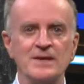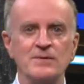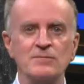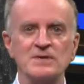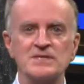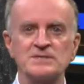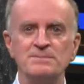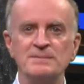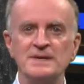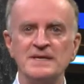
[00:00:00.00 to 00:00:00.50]

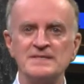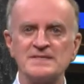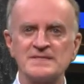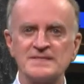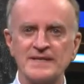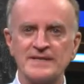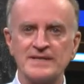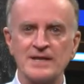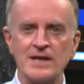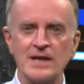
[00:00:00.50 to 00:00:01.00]
which means
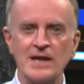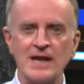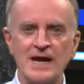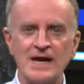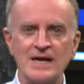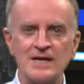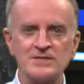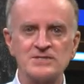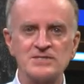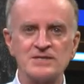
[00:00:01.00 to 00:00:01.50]
that a
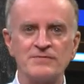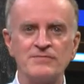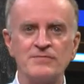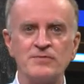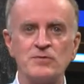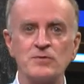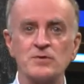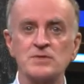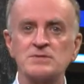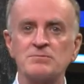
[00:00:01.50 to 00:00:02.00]
larger
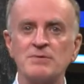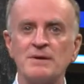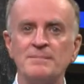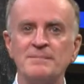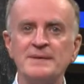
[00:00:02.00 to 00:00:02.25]
force will